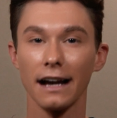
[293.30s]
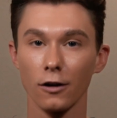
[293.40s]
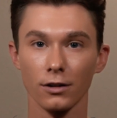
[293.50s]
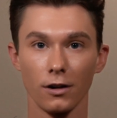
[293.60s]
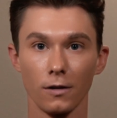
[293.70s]

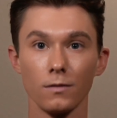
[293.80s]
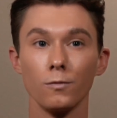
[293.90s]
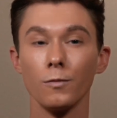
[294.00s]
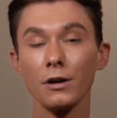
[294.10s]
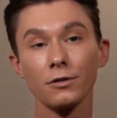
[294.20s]
alcohol
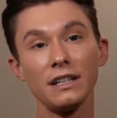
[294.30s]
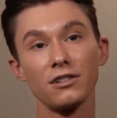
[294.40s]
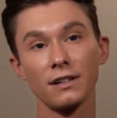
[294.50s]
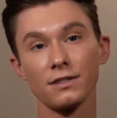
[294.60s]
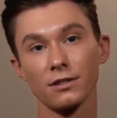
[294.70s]
will
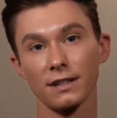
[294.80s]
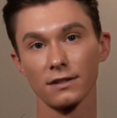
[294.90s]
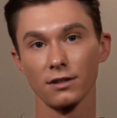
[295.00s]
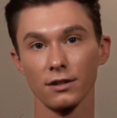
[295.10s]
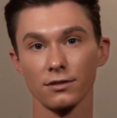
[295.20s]
decrease your
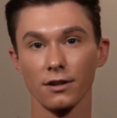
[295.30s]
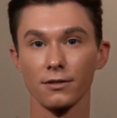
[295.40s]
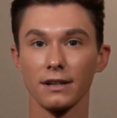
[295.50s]
testosterone